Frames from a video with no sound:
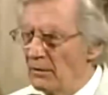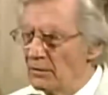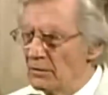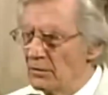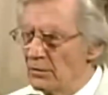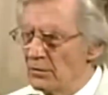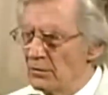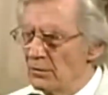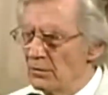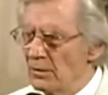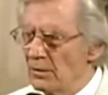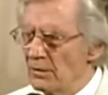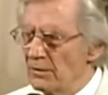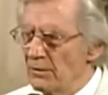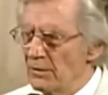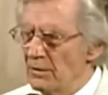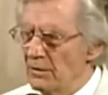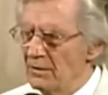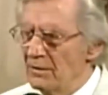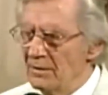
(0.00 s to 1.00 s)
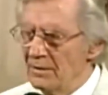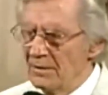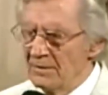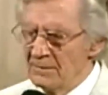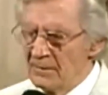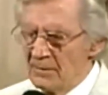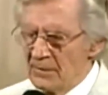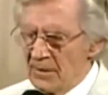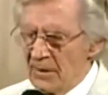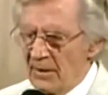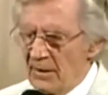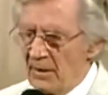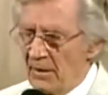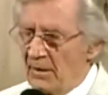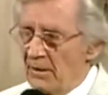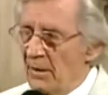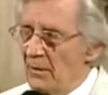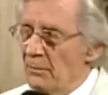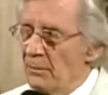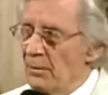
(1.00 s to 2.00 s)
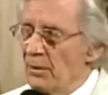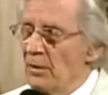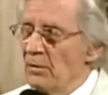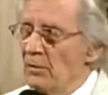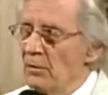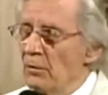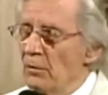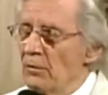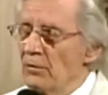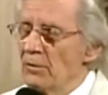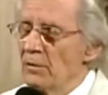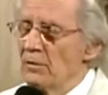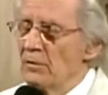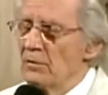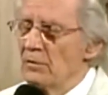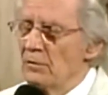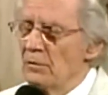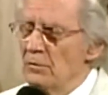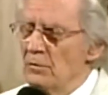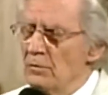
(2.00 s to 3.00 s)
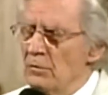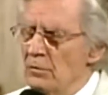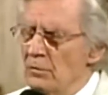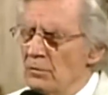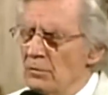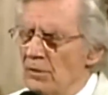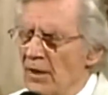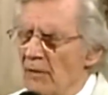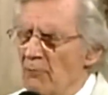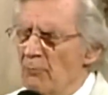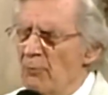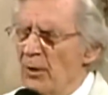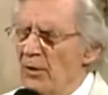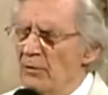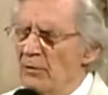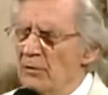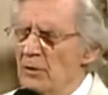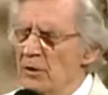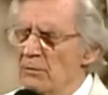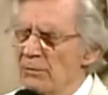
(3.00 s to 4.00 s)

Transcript: out to you in our need. And I pray, Lord, that you do that by your